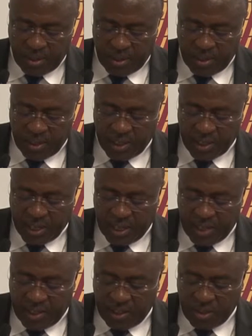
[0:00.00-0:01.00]
is
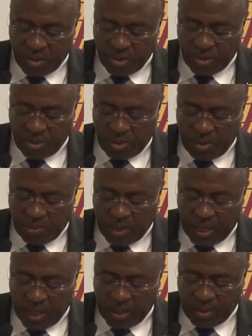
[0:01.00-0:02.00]
enshrined in the Constitutive
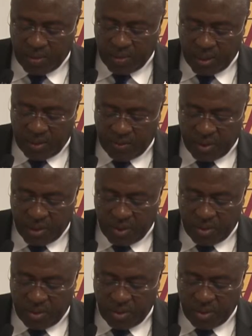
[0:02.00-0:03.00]
Act of the
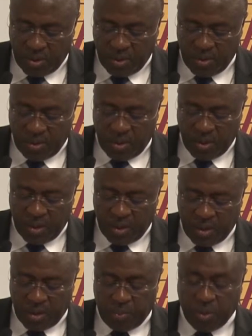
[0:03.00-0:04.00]
African Union
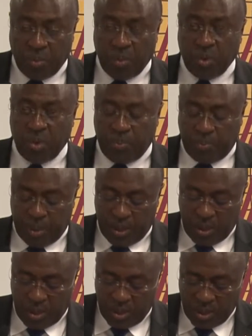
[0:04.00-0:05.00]
to promote
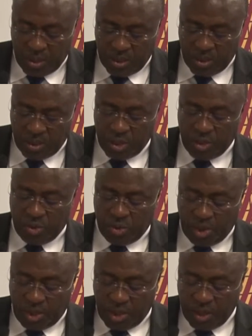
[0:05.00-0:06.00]
peace,
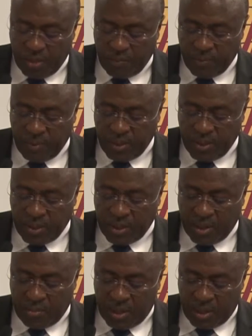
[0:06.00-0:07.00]
security,
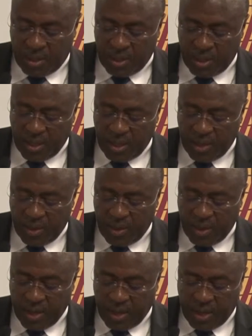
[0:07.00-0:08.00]
stability,
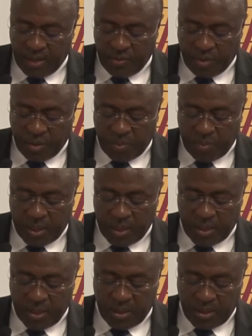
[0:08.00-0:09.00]
and
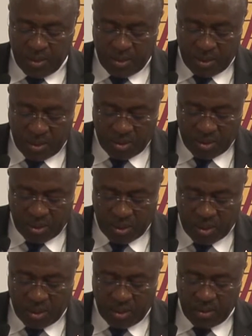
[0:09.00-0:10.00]
development on the
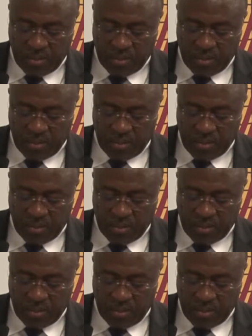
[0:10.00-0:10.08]
continent.